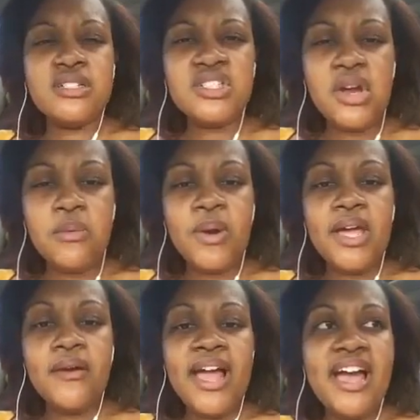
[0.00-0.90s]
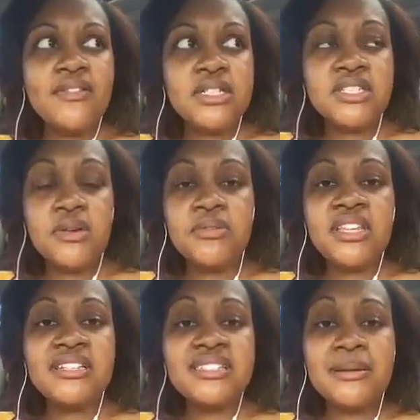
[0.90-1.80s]
a certain way or having a certain
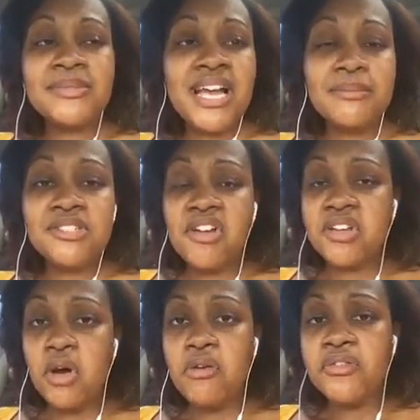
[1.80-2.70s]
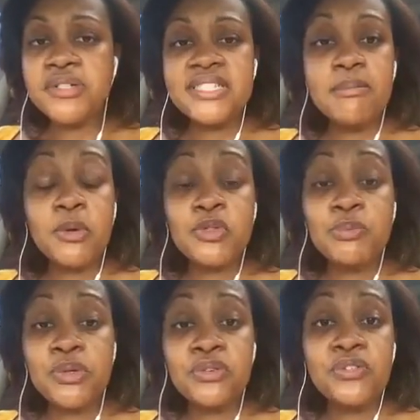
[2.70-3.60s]
thing. Sometimes starting over is the
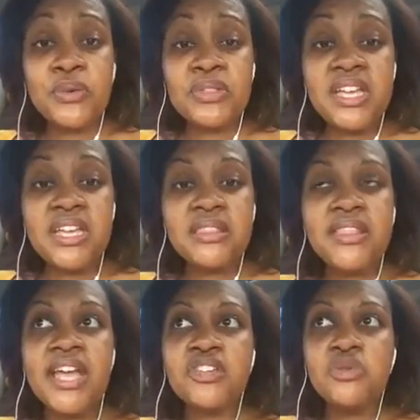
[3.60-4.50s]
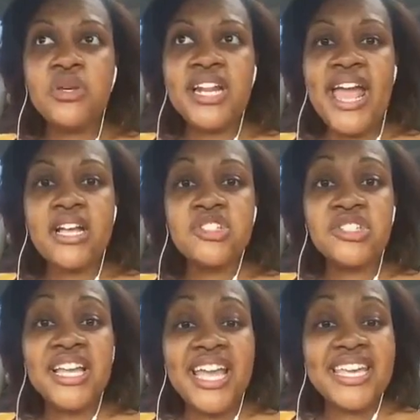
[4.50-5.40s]
most beautiful thing that you can
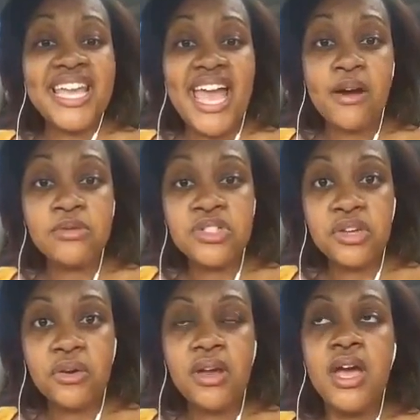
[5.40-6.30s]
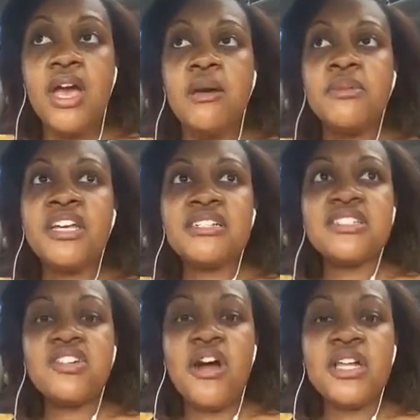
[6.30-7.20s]
actually encounter, because
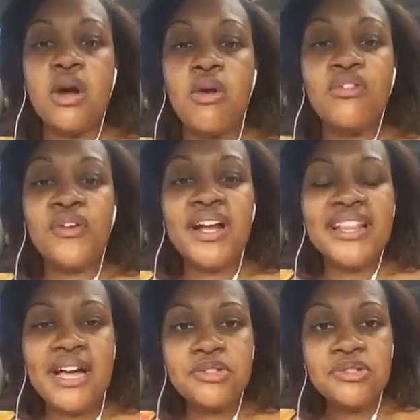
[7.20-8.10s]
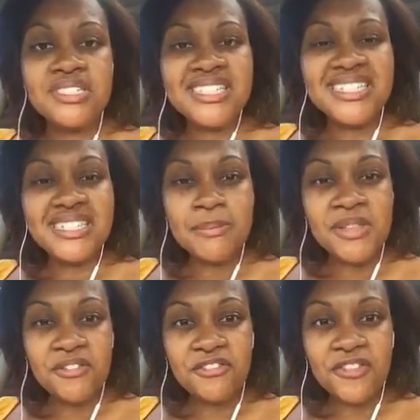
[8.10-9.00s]
starting over allows you to see
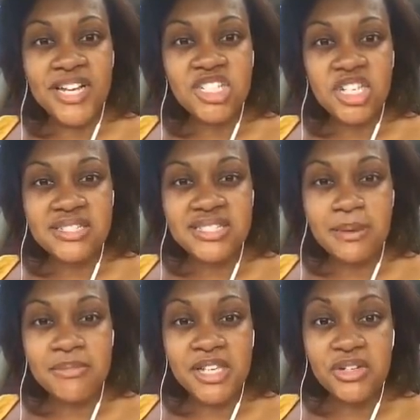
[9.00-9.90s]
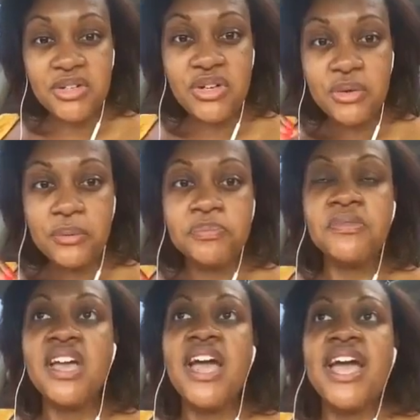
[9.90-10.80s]
something fresh and something new.
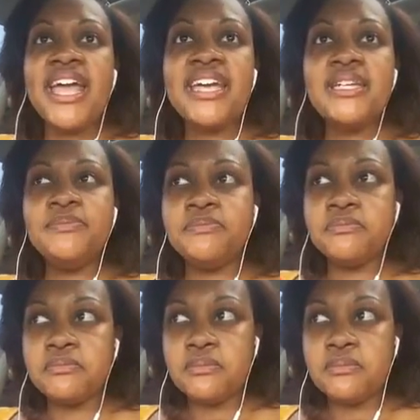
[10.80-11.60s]
And